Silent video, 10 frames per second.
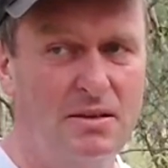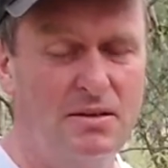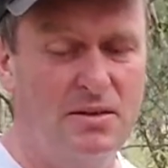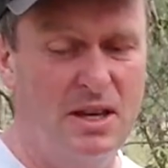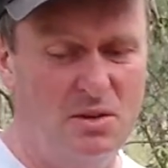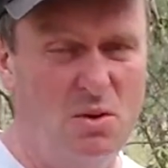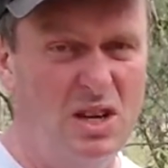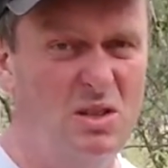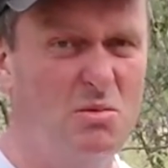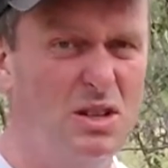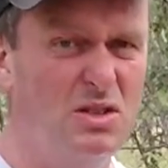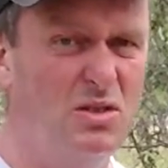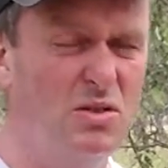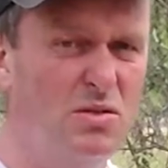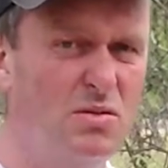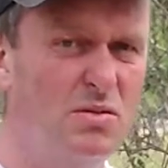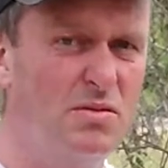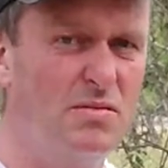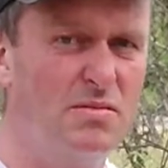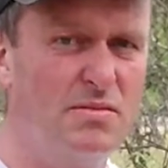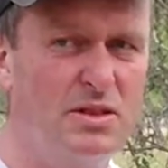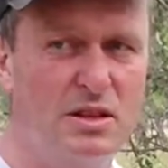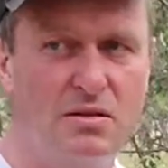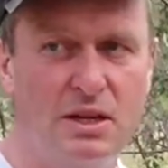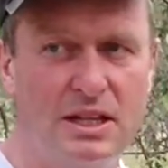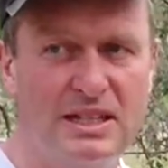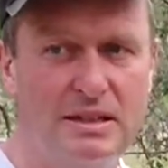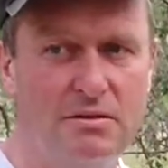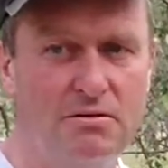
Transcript: That's why I do my journal, so I can